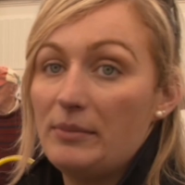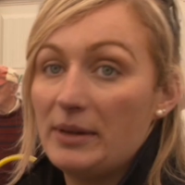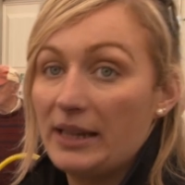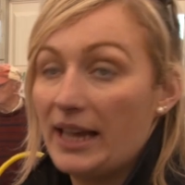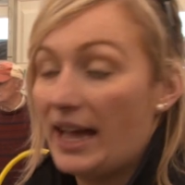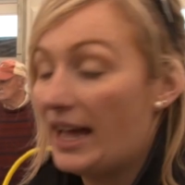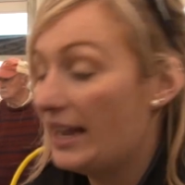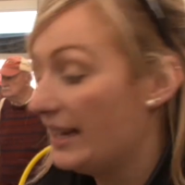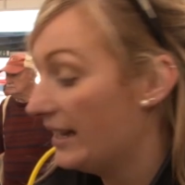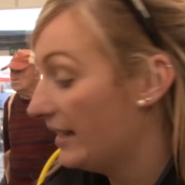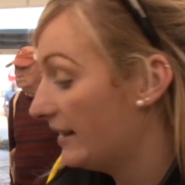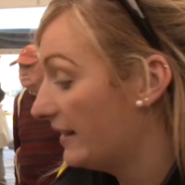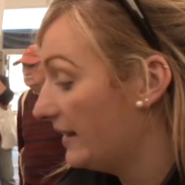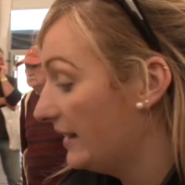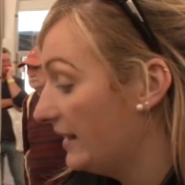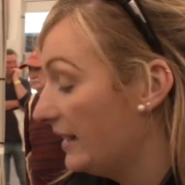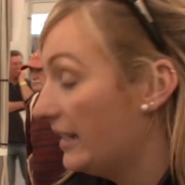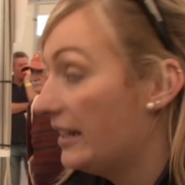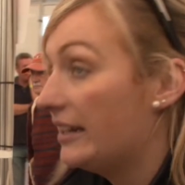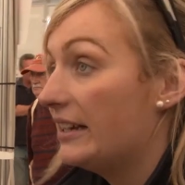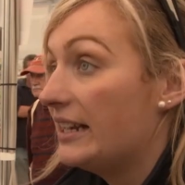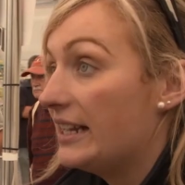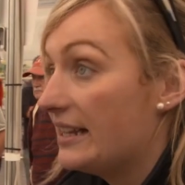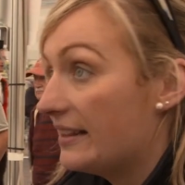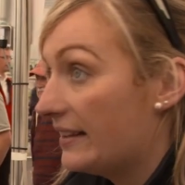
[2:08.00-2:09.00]
mechanics in
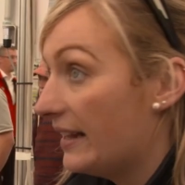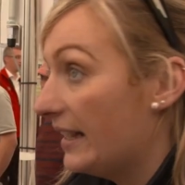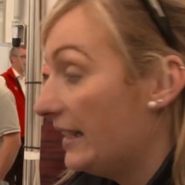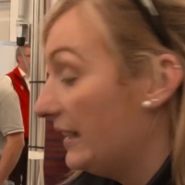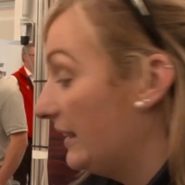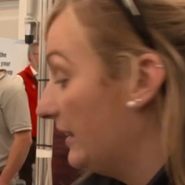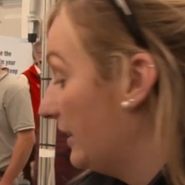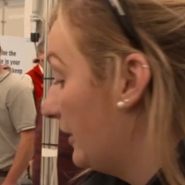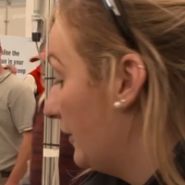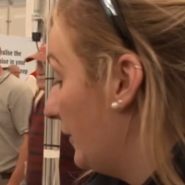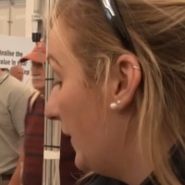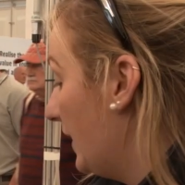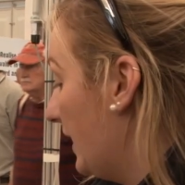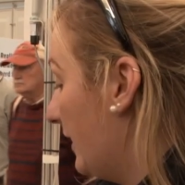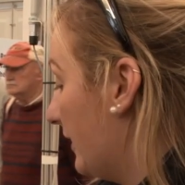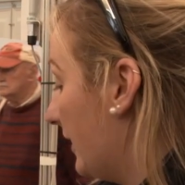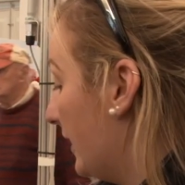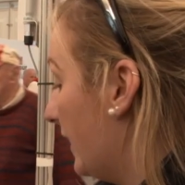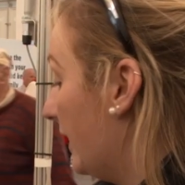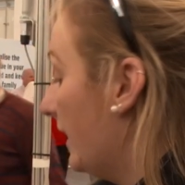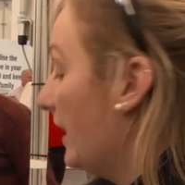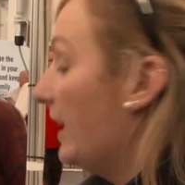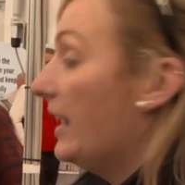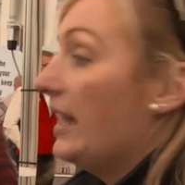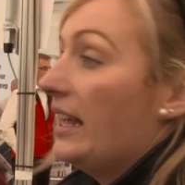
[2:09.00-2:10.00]
here inside in the
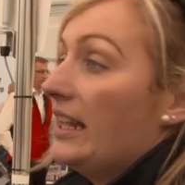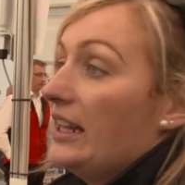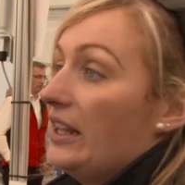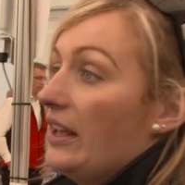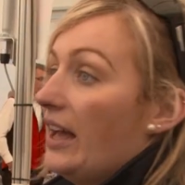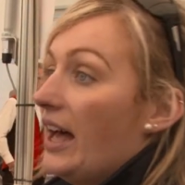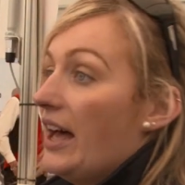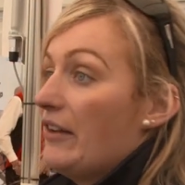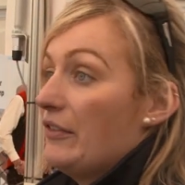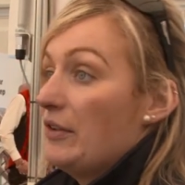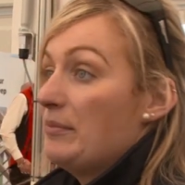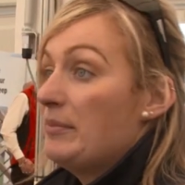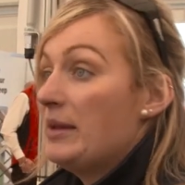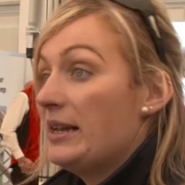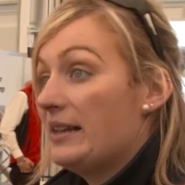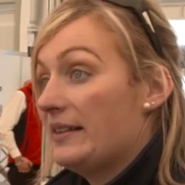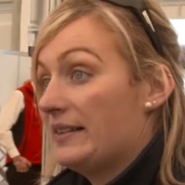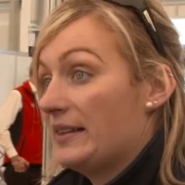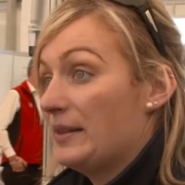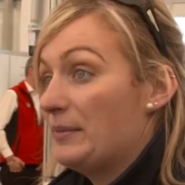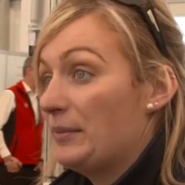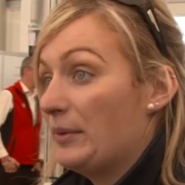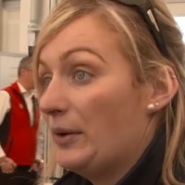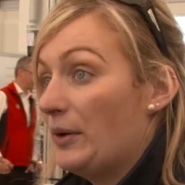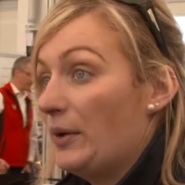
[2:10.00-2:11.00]
feeder. You have a
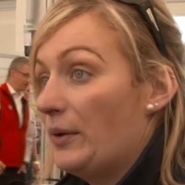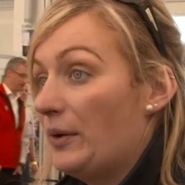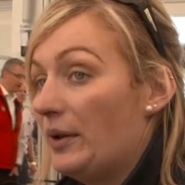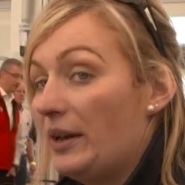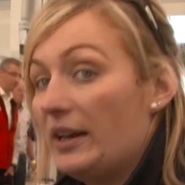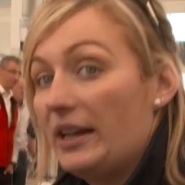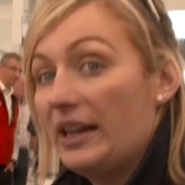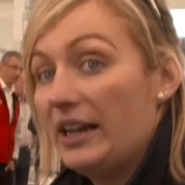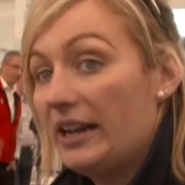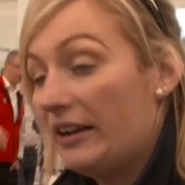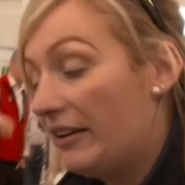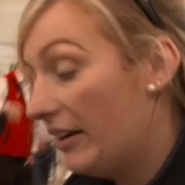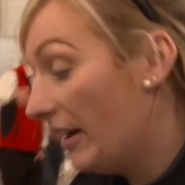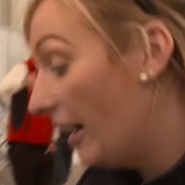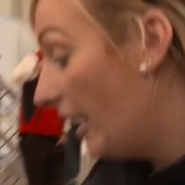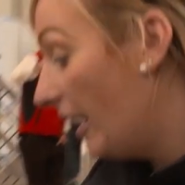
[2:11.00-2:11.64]
mixing bowl here